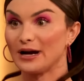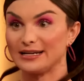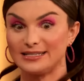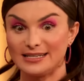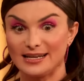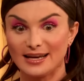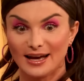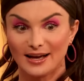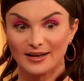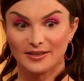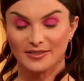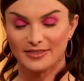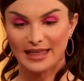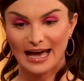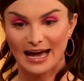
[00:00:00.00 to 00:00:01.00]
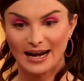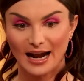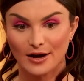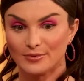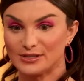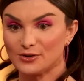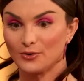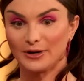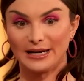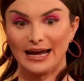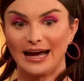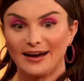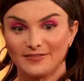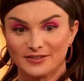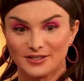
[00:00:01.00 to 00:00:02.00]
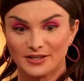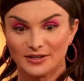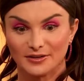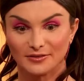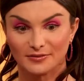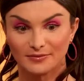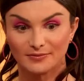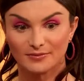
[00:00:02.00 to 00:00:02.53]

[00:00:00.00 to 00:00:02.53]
idea that I was going to have to